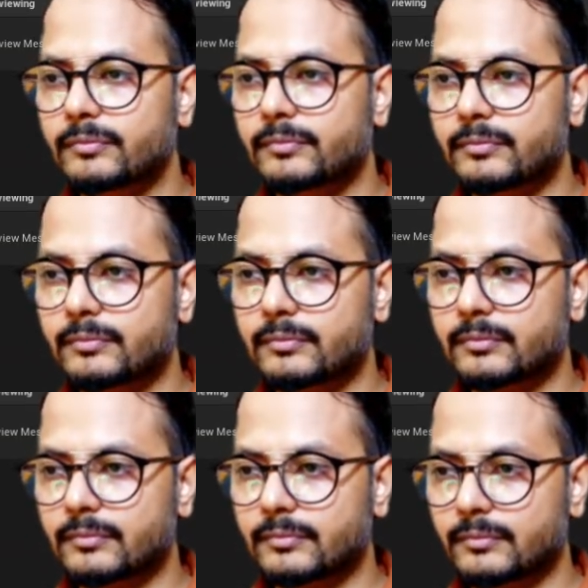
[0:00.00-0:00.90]

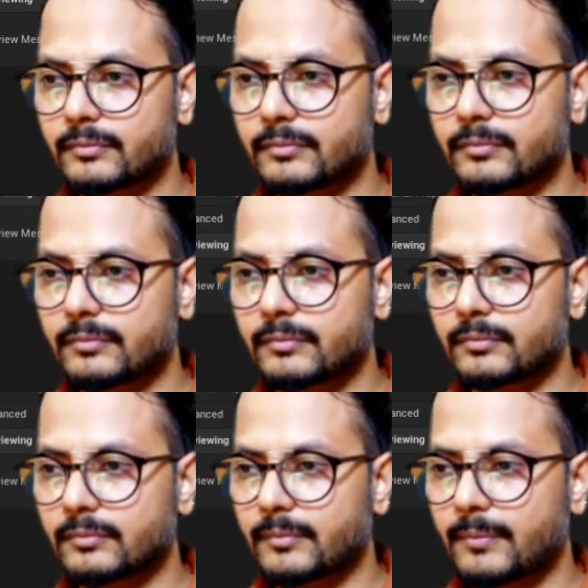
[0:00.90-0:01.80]

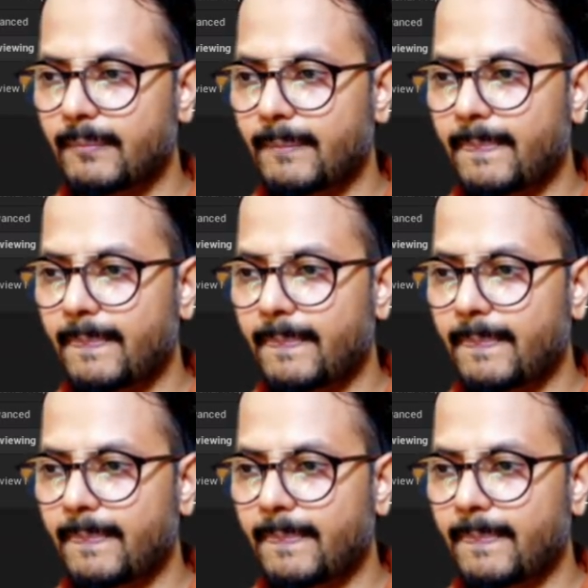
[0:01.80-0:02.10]
Nobody speaks.